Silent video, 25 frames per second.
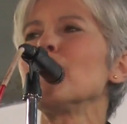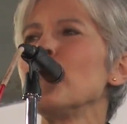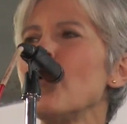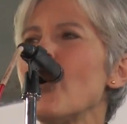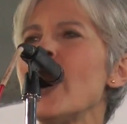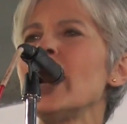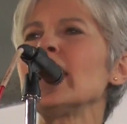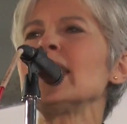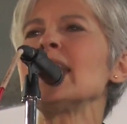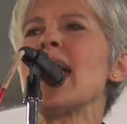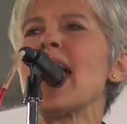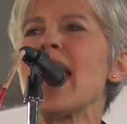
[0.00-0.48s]

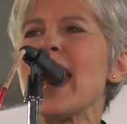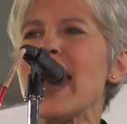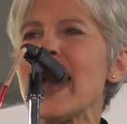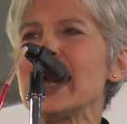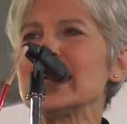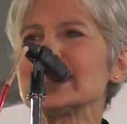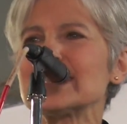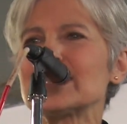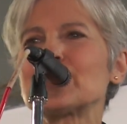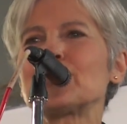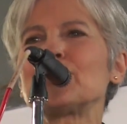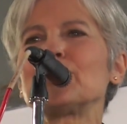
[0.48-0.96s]
want to
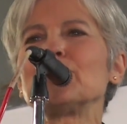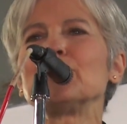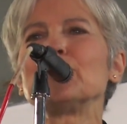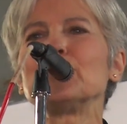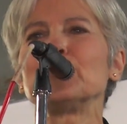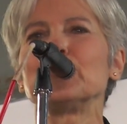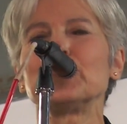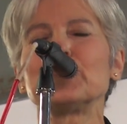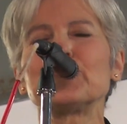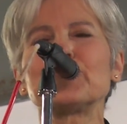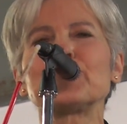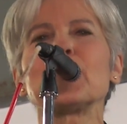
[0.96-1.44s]
ask you
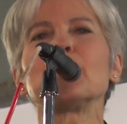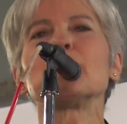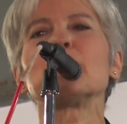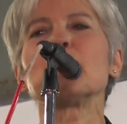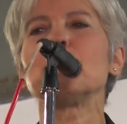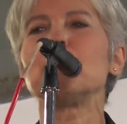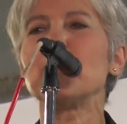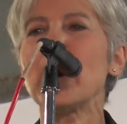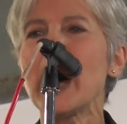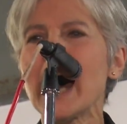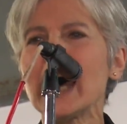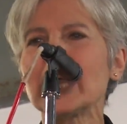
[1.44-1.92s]
from
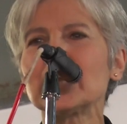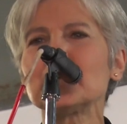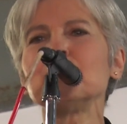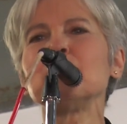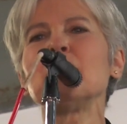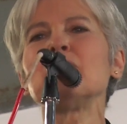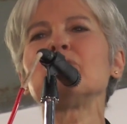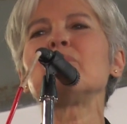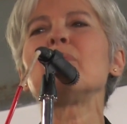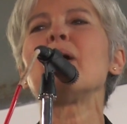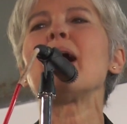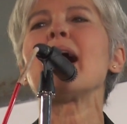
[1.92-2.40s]
the bottom
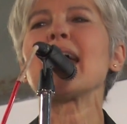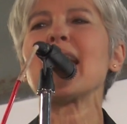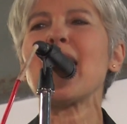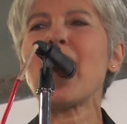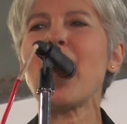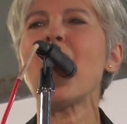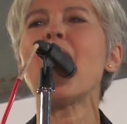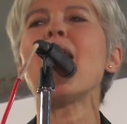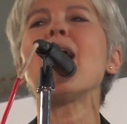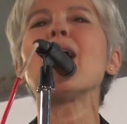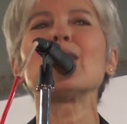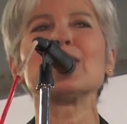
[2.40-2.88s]
of my
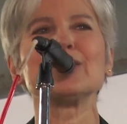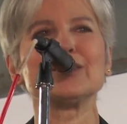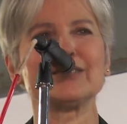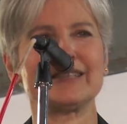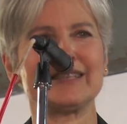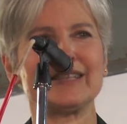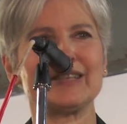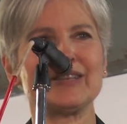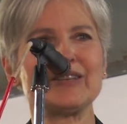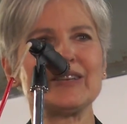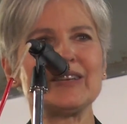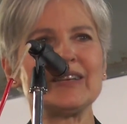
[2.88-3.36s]

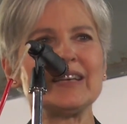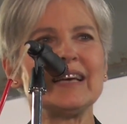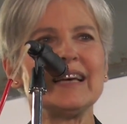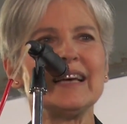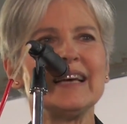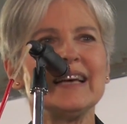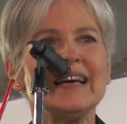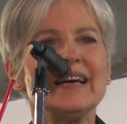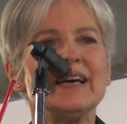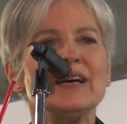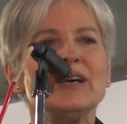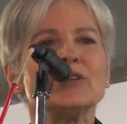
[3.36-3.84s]
heart
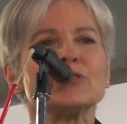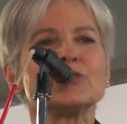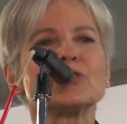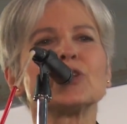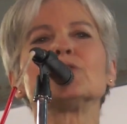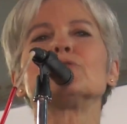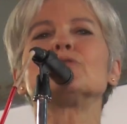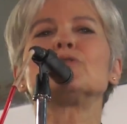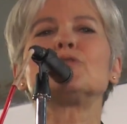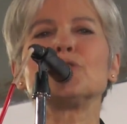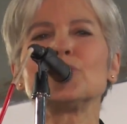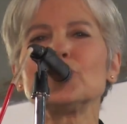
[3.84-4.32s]

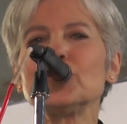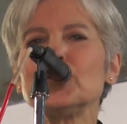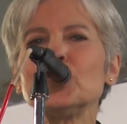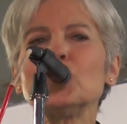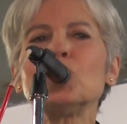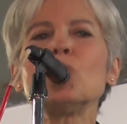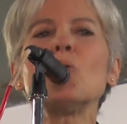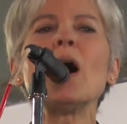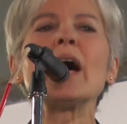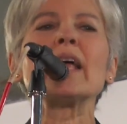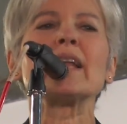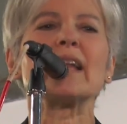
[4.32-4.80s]
to
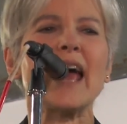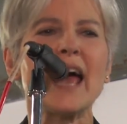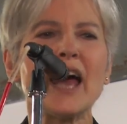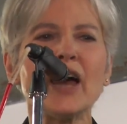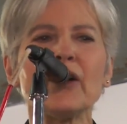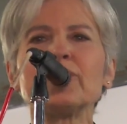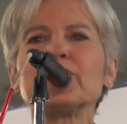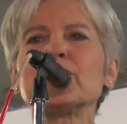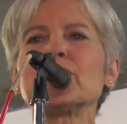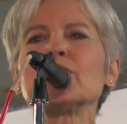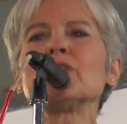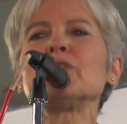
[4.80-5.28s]
do
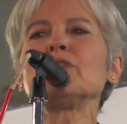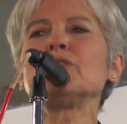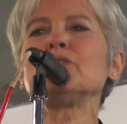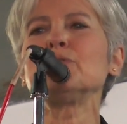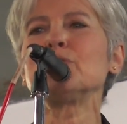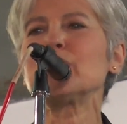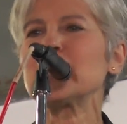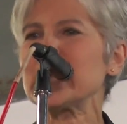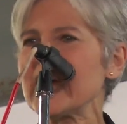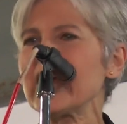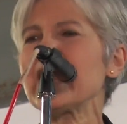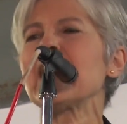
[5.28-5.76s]
whatever
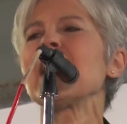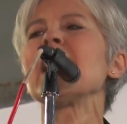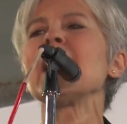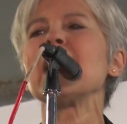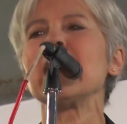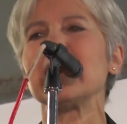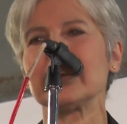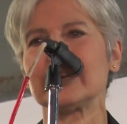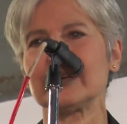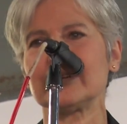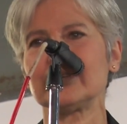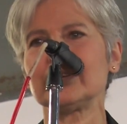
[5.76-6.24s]
you
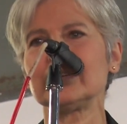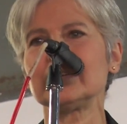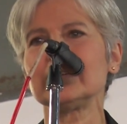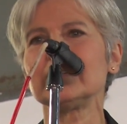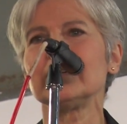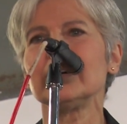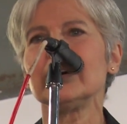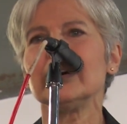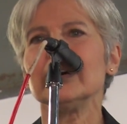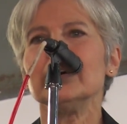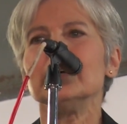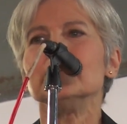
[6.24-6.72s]
can
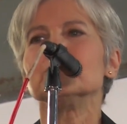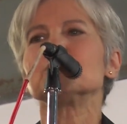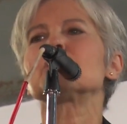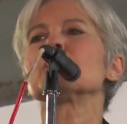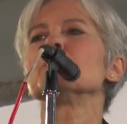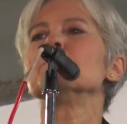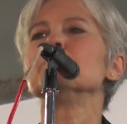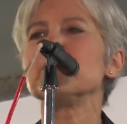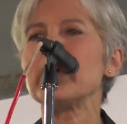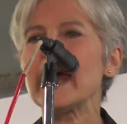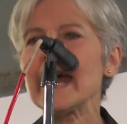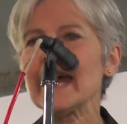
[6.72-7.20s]

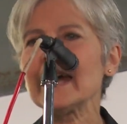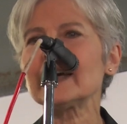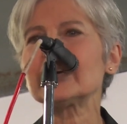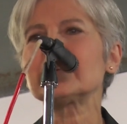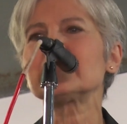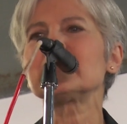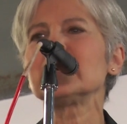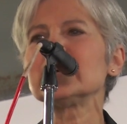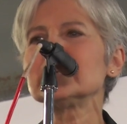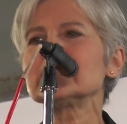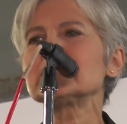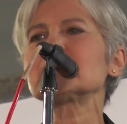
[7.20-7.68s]
to
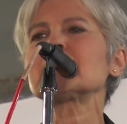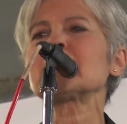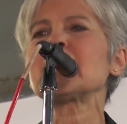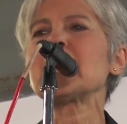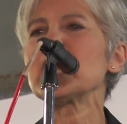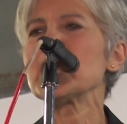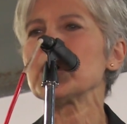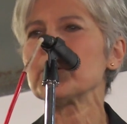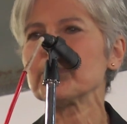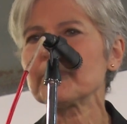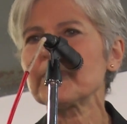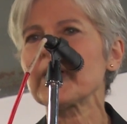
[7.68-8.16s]
make this
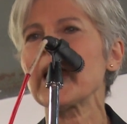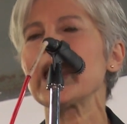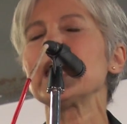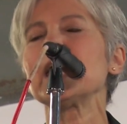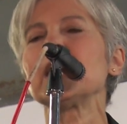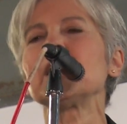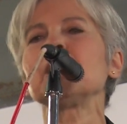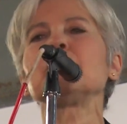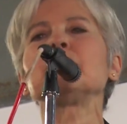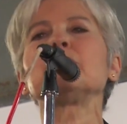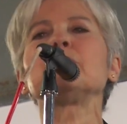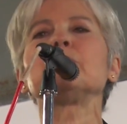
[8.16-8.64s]

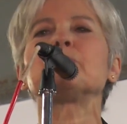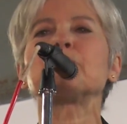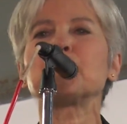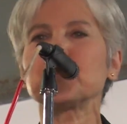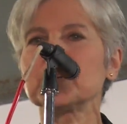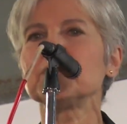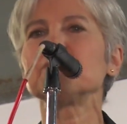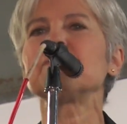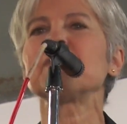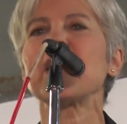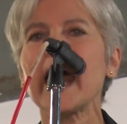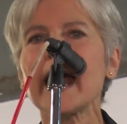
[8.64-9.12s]
campaign
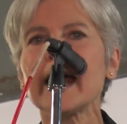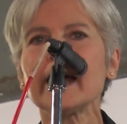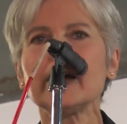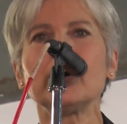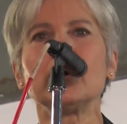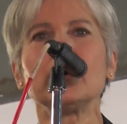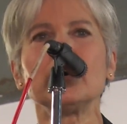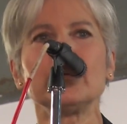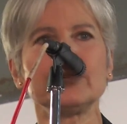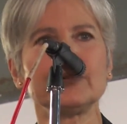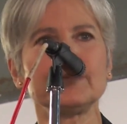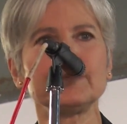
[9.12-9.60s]

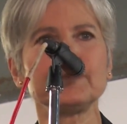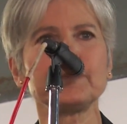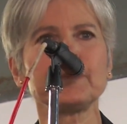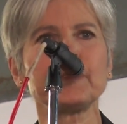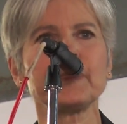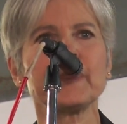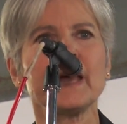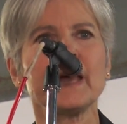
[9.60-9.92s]
prevail.